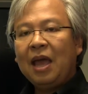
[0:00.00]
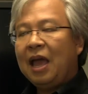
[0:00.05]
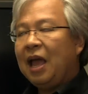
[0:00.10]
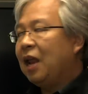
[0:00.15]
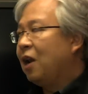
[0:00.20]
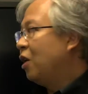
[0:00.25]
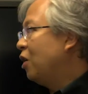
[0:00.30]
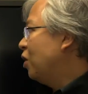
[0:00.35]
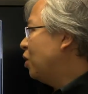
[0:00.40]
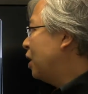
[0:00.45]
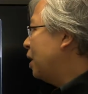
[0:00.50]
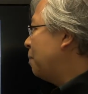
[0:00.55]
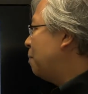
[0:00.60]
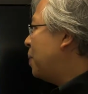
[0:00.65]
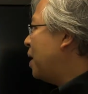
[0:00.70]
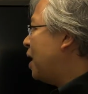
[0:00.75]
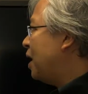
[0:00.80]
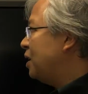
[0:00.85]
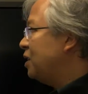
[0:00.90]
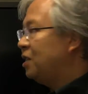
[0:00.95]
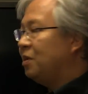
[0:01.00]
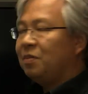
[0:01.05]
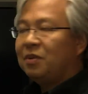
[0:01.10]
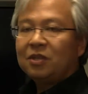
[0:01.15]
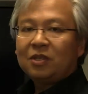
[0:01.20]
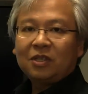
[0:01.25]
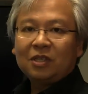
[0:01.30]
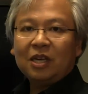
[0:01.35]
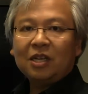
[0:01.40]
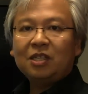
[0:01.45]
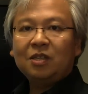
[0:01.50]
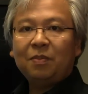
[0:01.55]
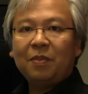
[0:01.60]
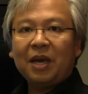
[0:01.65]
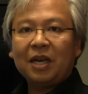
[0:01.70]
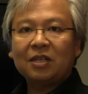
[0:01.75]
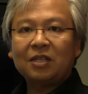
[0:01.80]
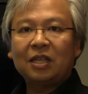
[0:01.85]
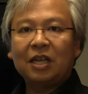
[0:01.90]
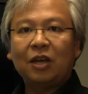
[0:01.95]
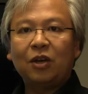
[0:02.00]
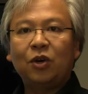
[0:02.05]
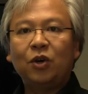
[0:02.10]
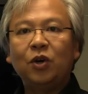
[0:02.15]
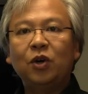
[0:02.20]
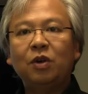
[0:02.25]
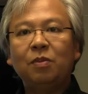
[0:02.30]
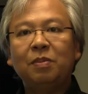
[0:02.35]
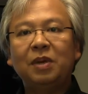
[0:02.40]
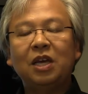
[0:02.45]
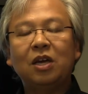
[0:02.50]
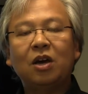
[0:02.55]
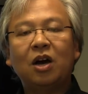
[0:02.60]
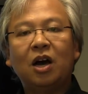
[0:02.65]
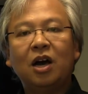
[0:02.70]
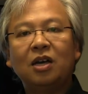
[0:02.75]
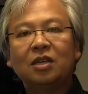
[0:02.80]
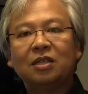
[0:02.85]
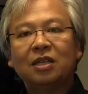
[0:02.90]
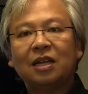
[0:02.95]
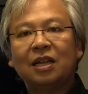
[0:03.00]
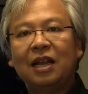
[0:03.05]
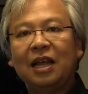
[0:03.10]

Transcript: and look at possible suspects that could be causing